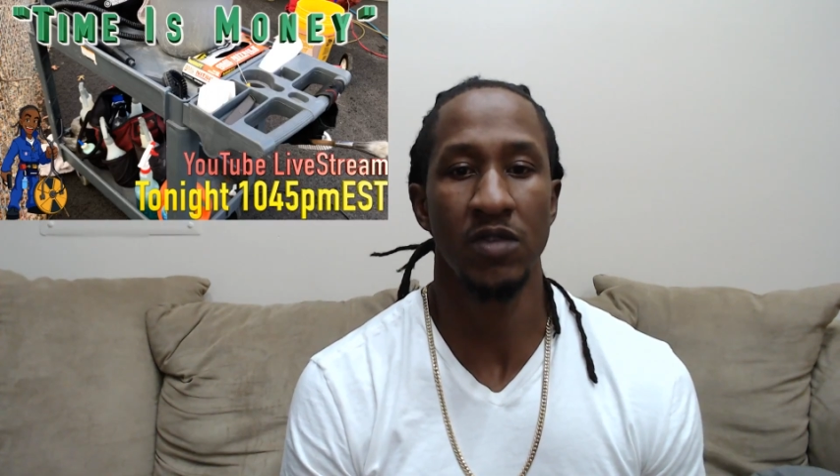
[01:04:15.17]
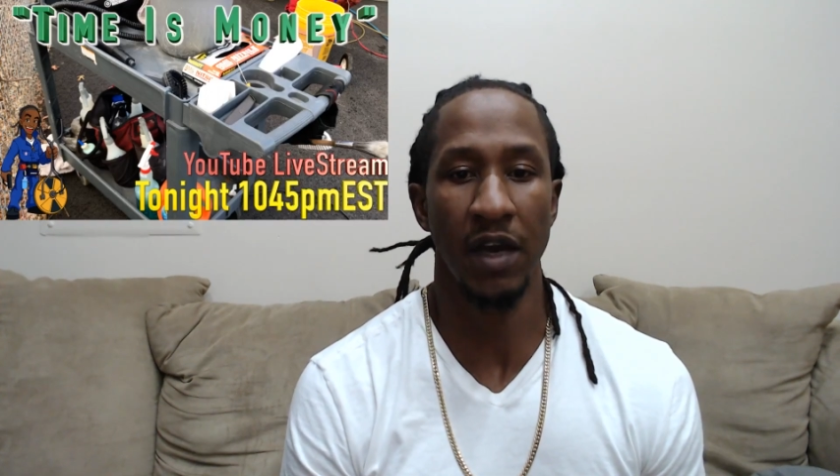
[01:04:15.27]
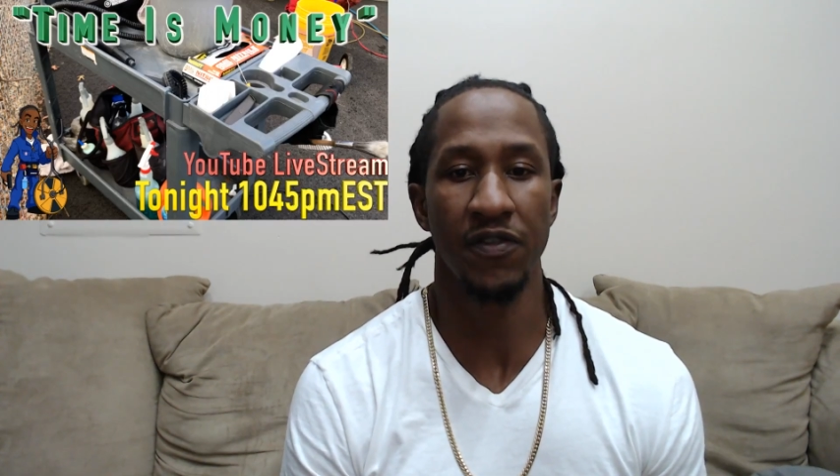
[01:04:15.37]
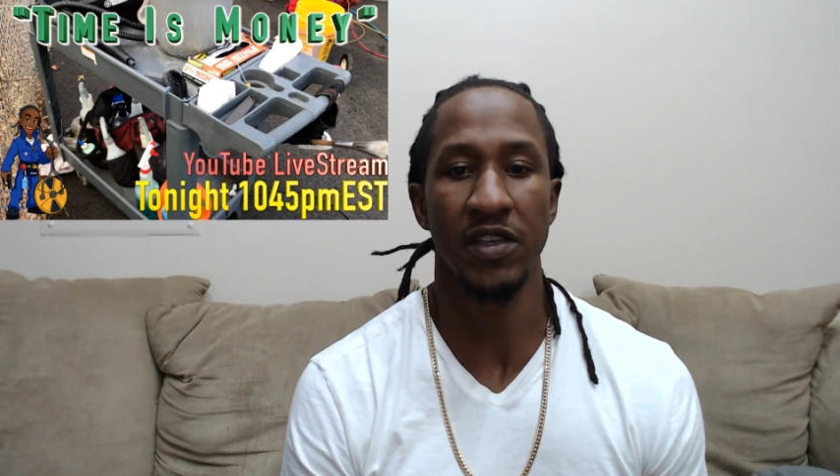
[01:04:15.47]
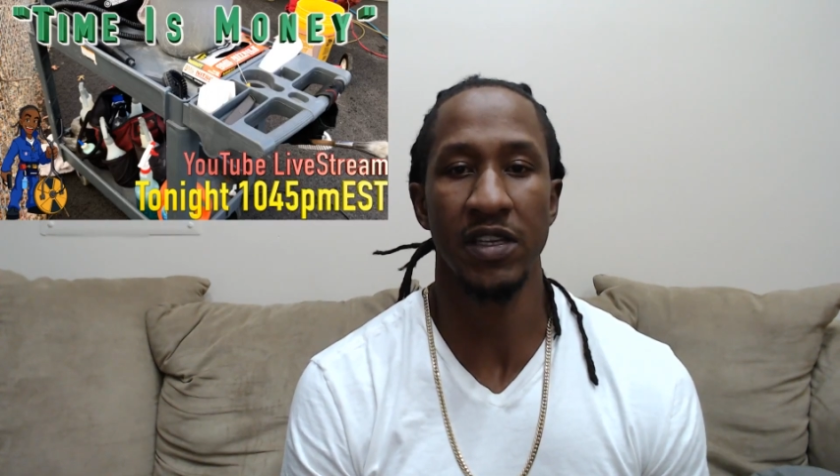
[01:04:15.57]

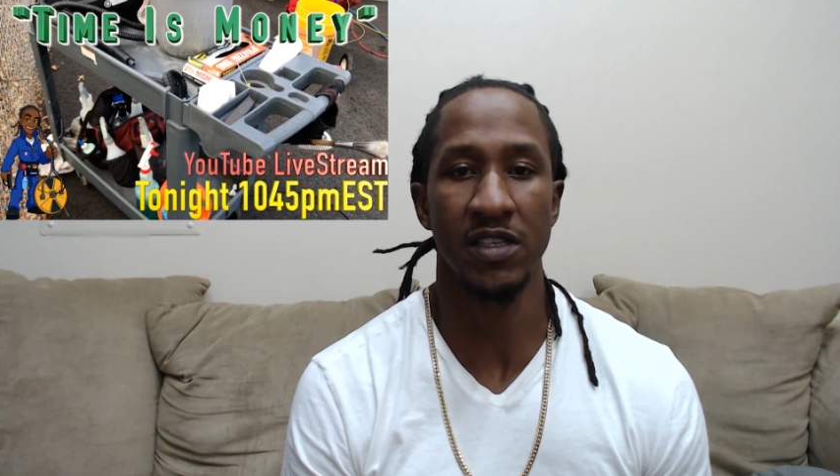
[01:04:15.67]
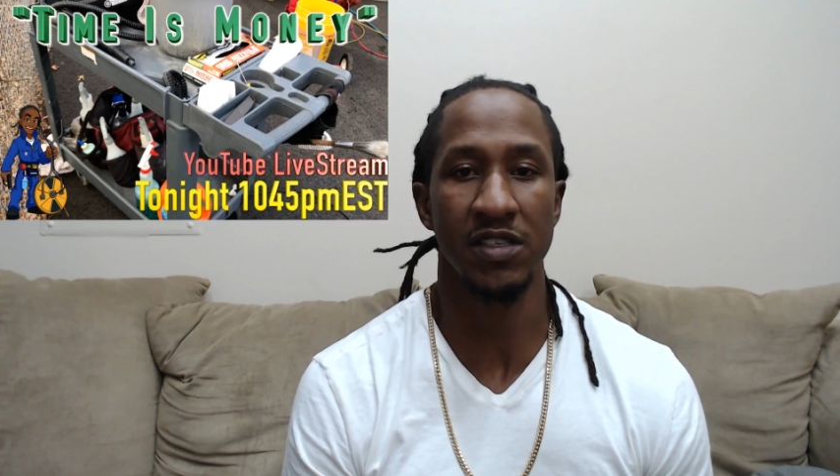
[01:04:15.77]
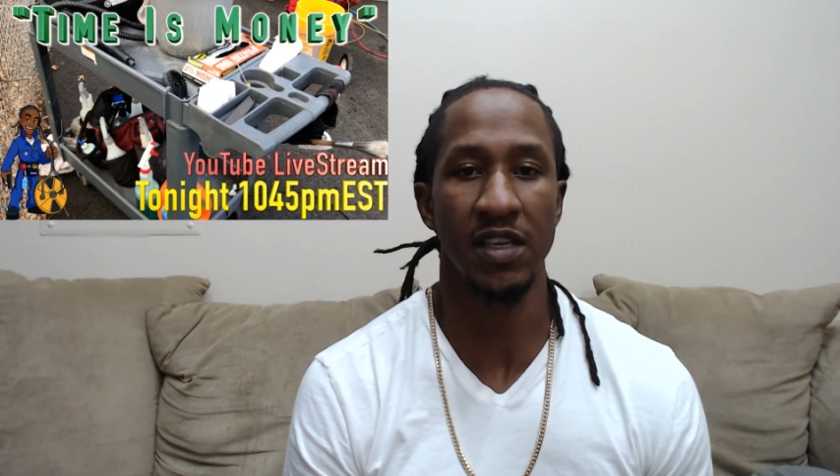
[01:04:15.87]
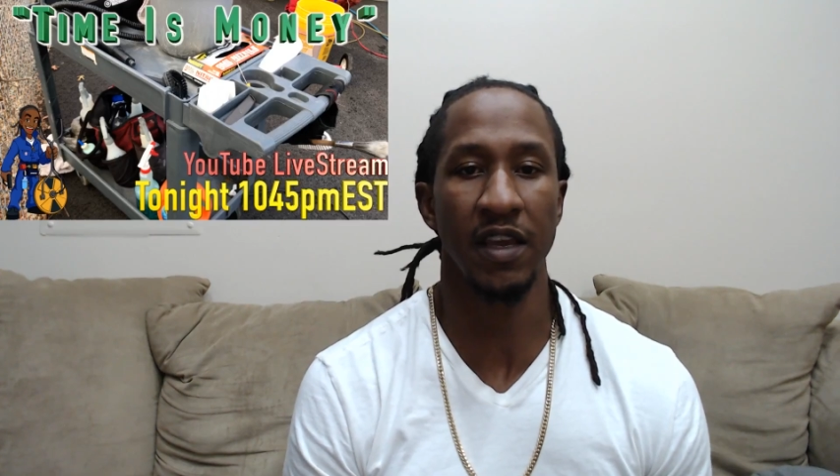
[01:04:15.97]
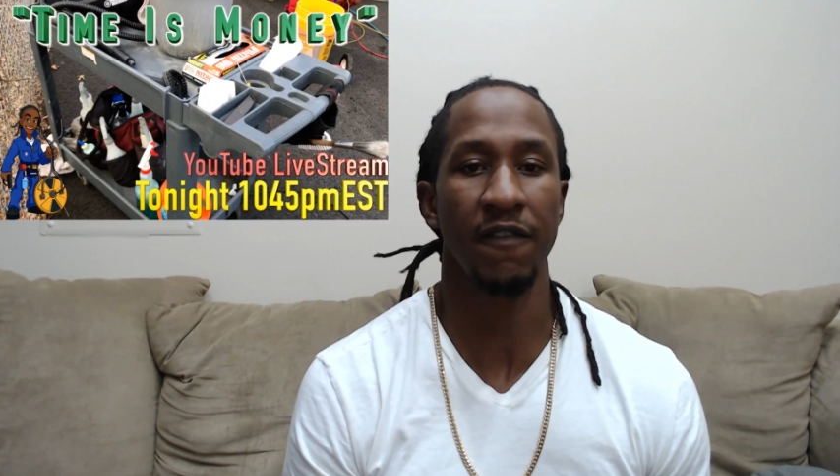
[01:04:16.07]
definitely need to
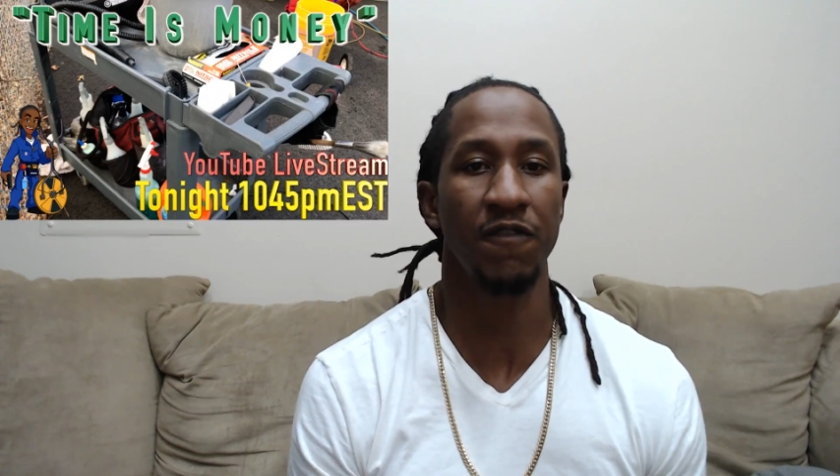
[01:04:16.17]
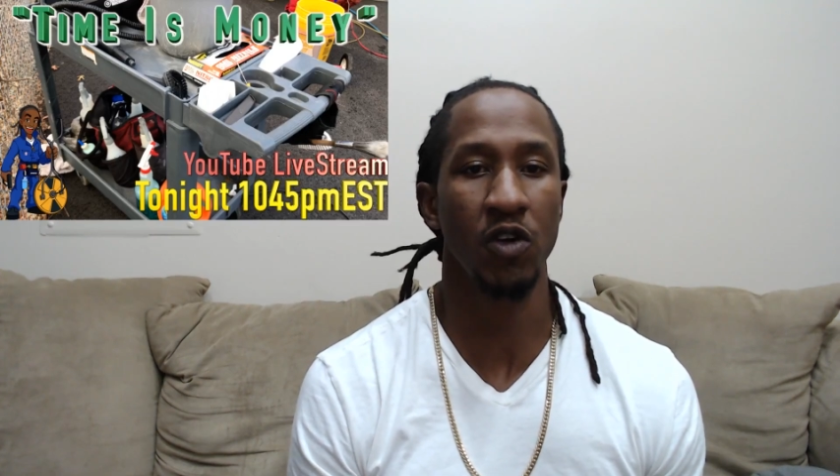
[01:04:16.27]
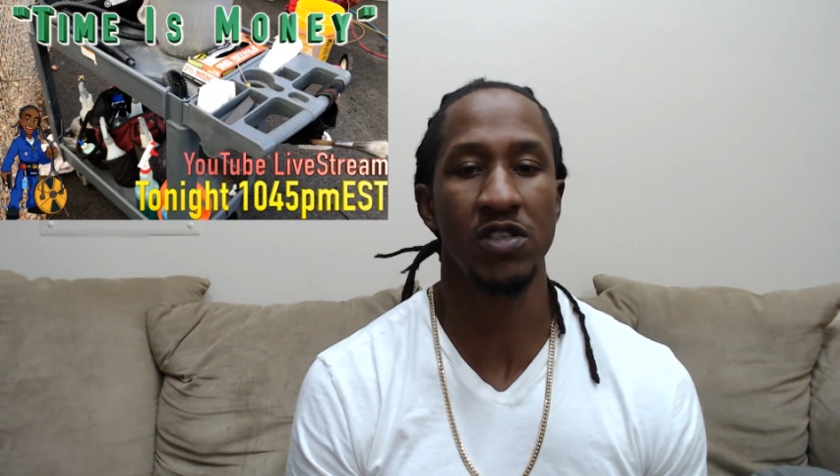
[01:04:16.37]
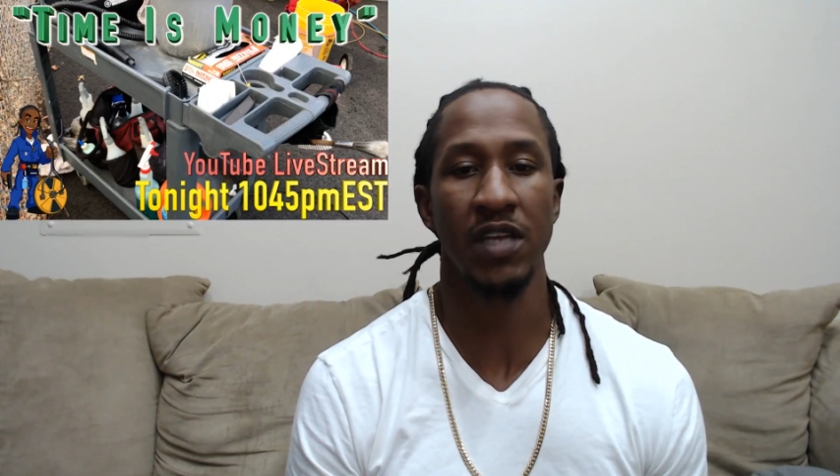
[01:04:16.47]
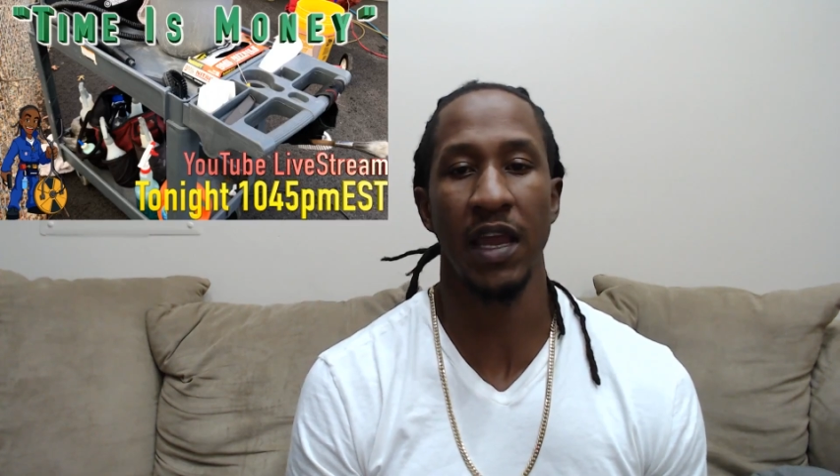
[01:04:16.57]
see it
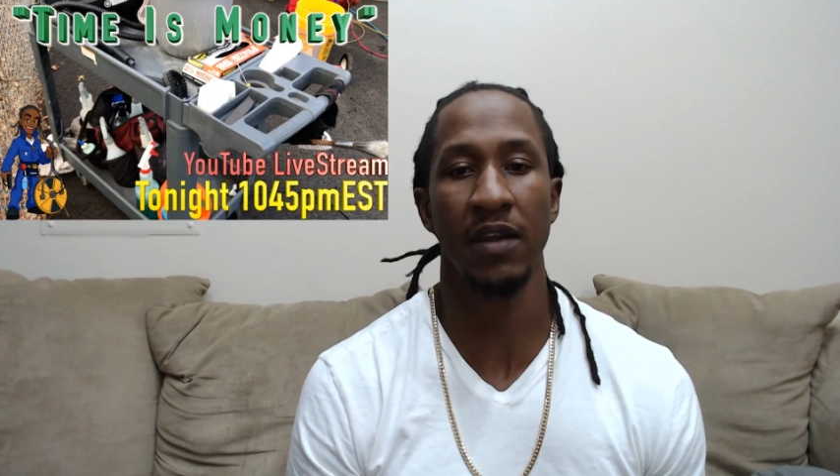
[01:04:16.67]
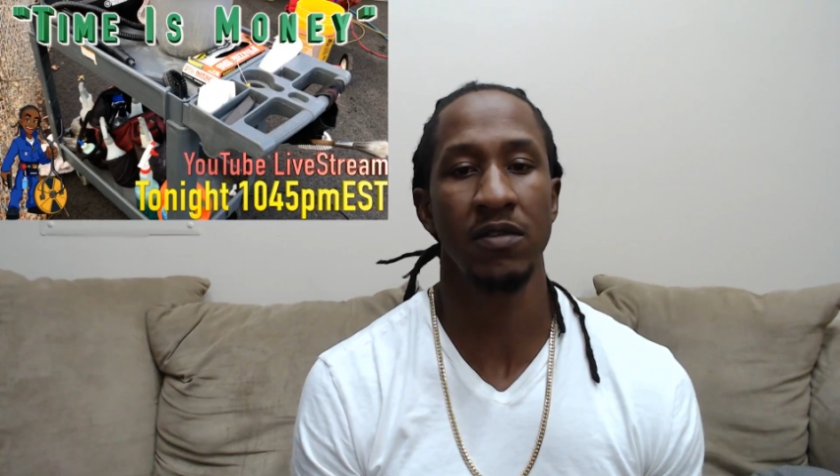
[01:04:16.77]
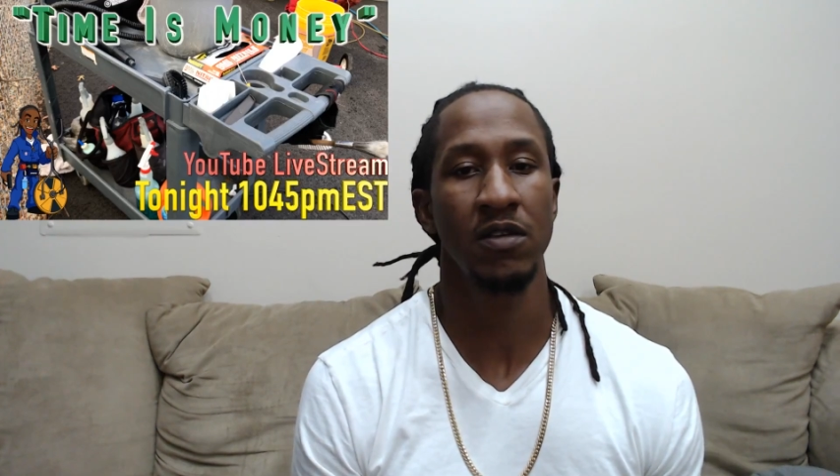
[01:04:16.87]
firsthand.